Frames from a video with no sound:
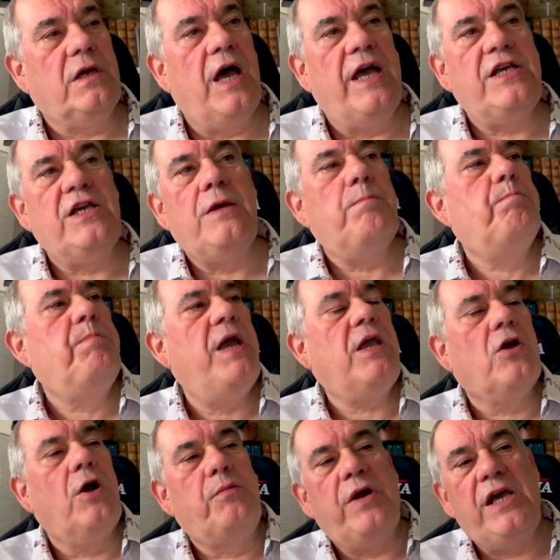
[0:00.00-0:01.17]
a big
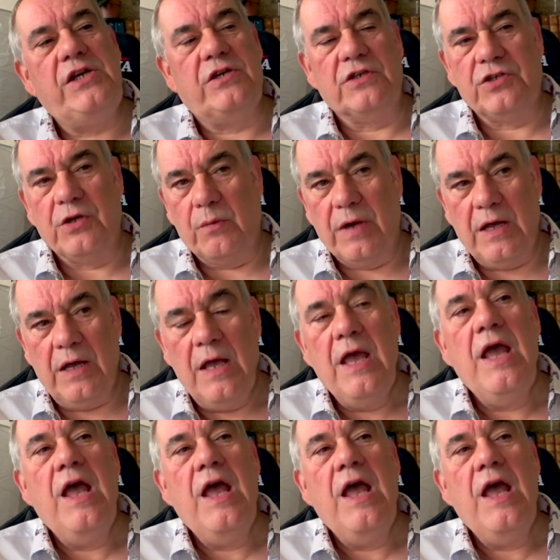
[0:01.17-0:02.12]
corporation somewhere.